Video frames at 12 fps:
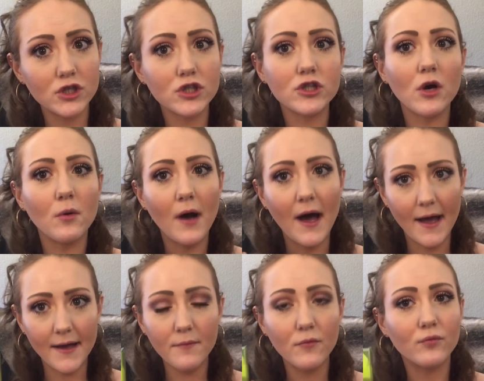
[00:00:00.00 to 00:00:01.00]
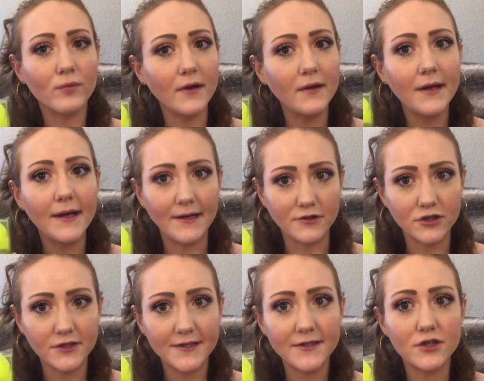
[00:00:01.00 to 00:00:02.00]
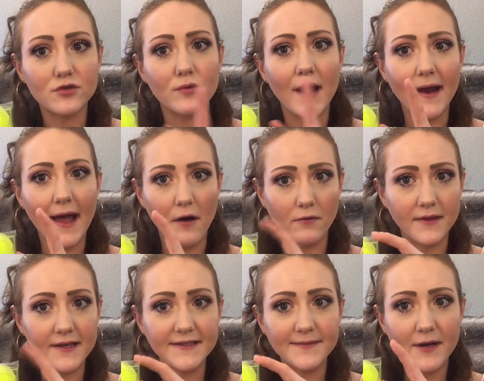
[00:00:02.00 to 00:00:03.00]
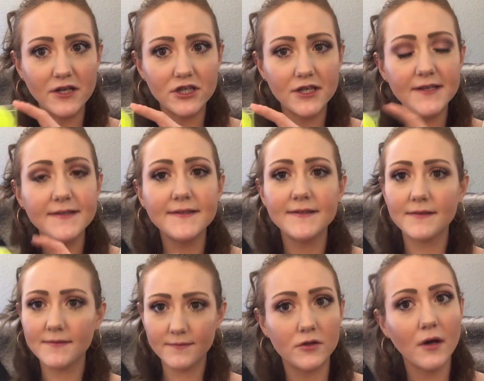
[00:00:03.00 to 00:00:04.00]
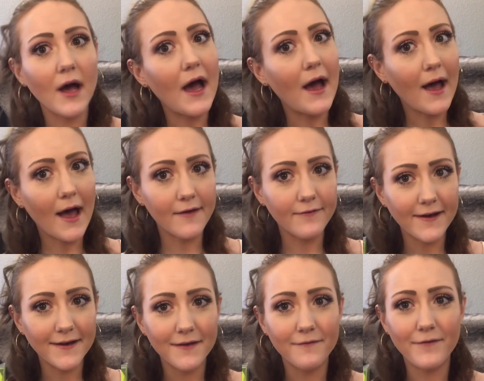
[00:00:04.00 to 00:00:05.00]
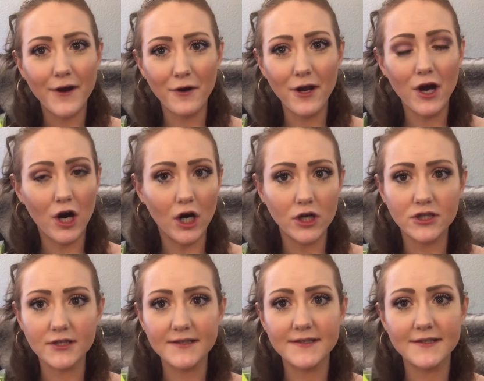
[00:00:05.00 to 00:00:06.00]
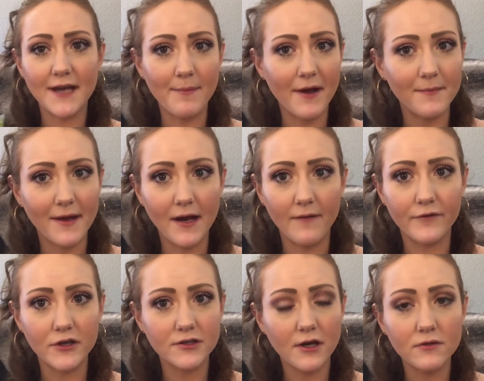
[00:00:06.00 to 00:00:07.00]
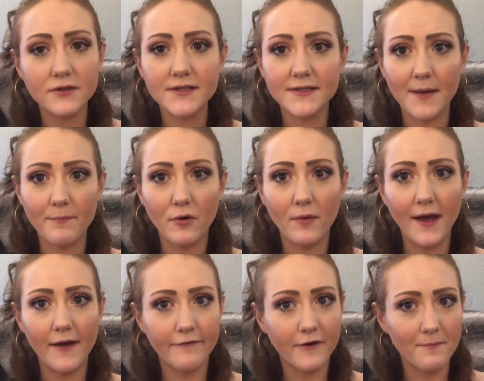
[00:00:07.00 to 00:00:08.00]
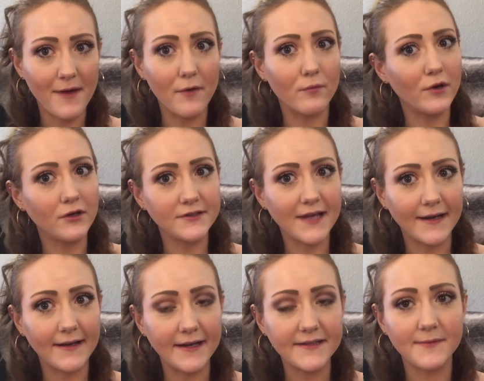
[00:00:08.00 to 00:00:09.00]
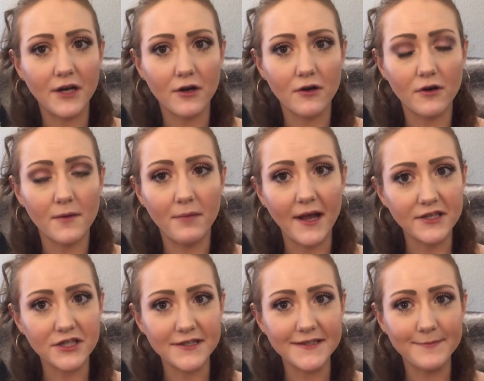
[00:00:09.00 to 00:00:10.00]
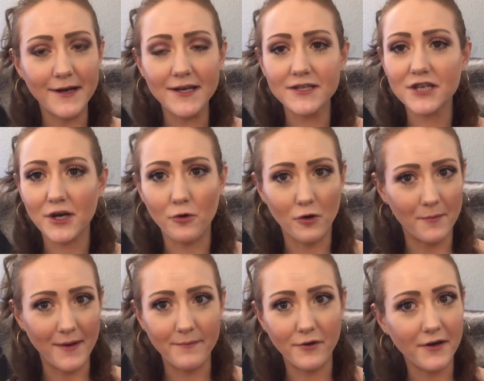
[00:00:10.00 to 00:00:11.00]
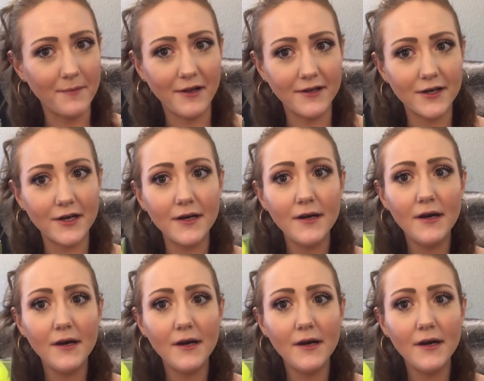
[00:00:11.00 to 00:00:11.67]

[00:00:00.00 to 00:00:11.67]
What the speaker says: So I am really interested to try out these sponges. I find it very hard to step out of my comfort zone, step away from my Real Techniques Miracle Complexion Sponge or my Beauty Blender,